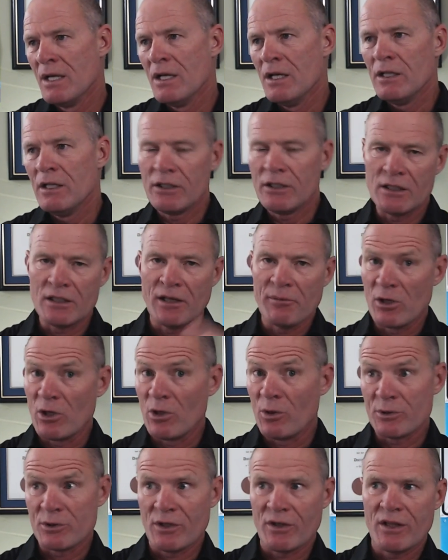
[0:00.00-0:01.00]
you can let me
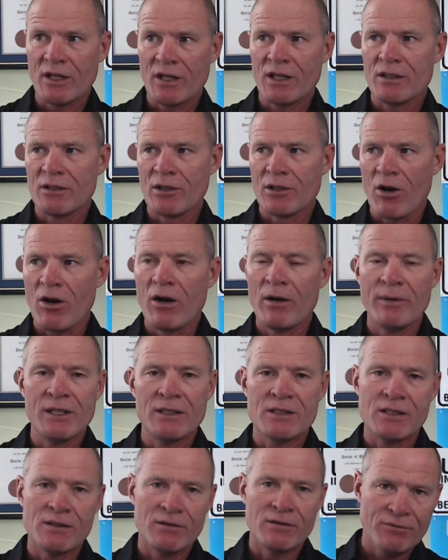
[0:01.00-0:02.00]
know what you think in the
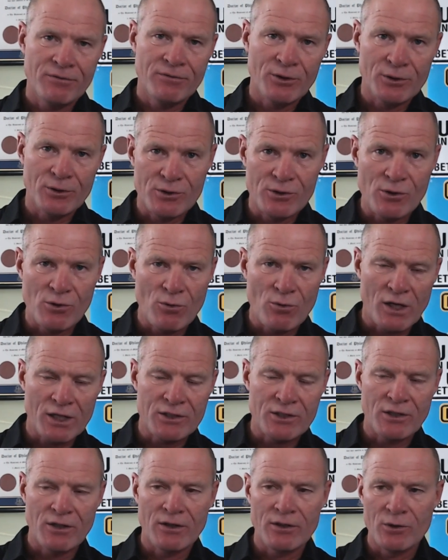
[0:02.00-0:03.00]
comments, and for those of you
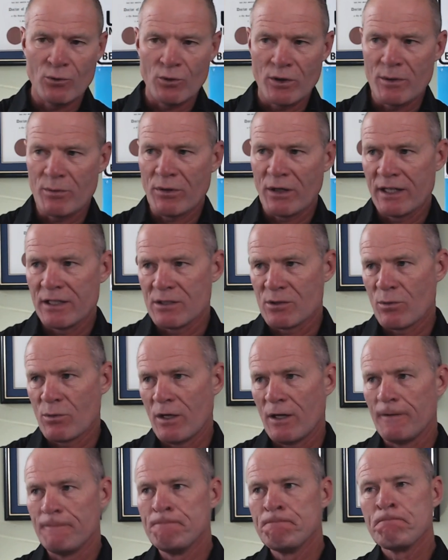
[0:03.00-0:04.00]
watching on the replay as
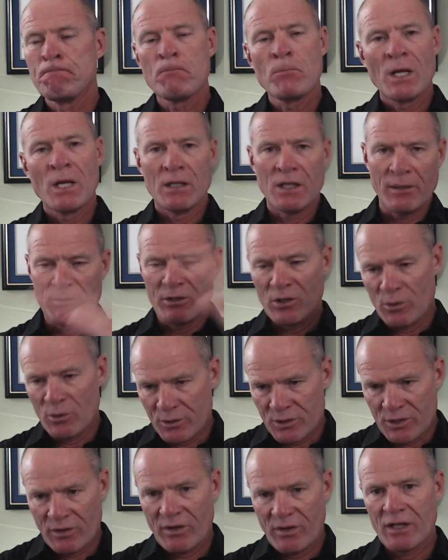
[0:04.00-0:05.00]
well, let me know
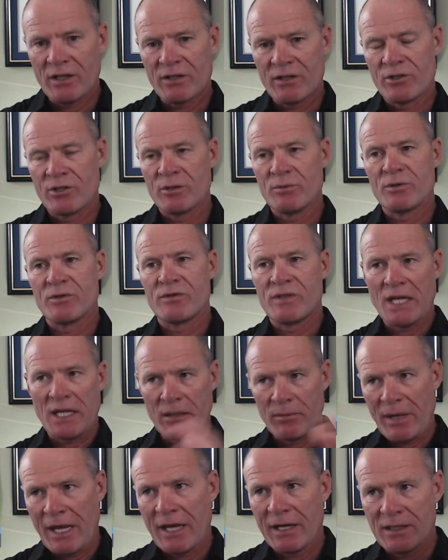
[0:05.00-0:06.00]
what you think in terms of
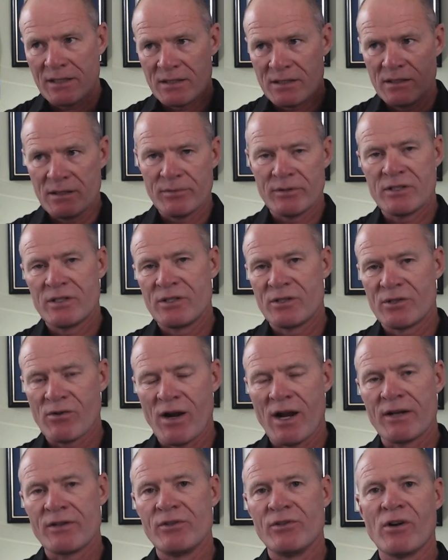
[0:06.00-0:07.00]
telematics and
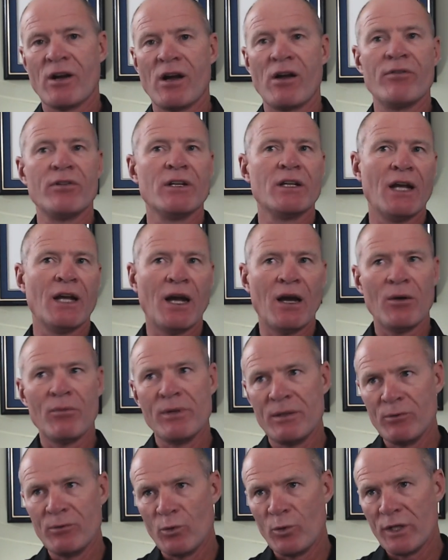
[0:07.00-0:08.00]
distracted driving, and how
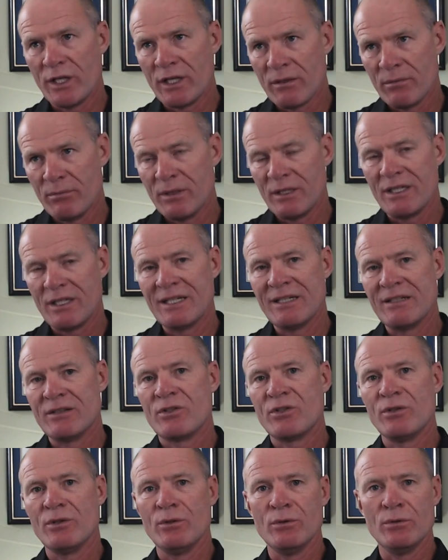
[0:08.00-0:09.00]
maybe we can begin
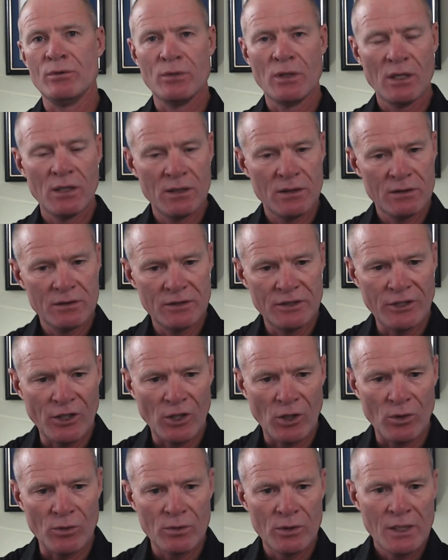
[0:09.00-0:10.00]
to, you
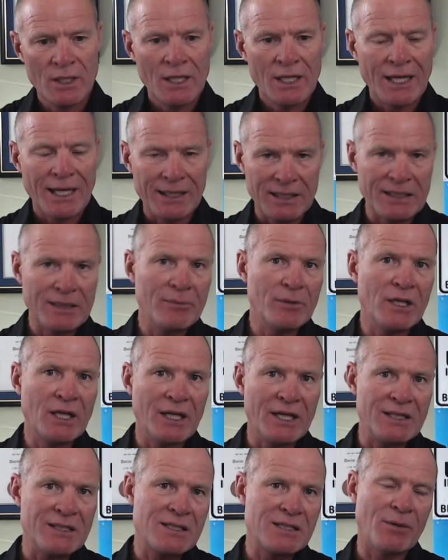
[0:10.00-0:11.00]
know,
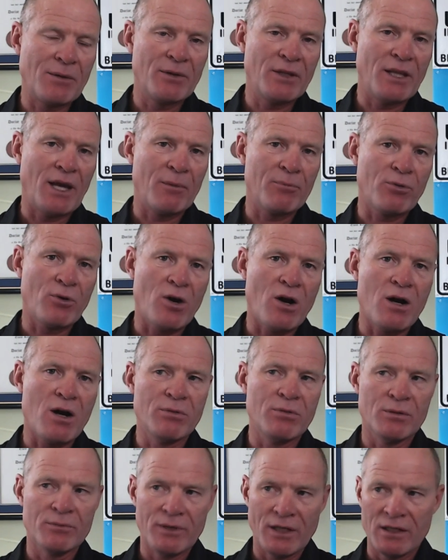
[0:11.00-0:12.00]
eliminate some of that
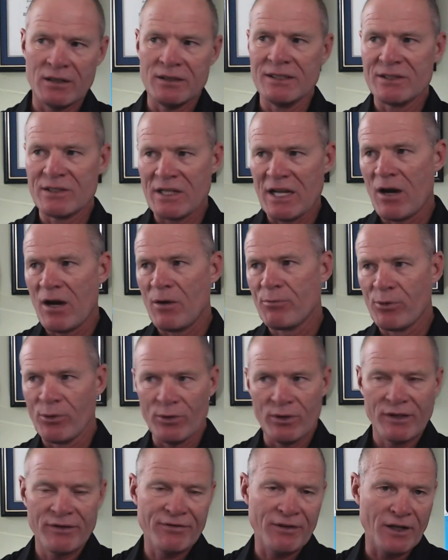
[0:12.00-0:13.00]
problem that is now
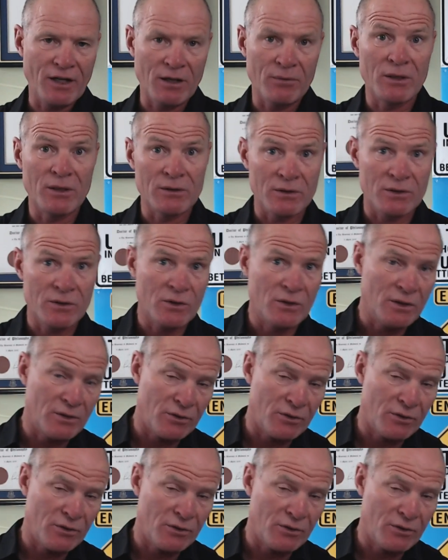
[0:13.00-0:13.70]
prolific amongst the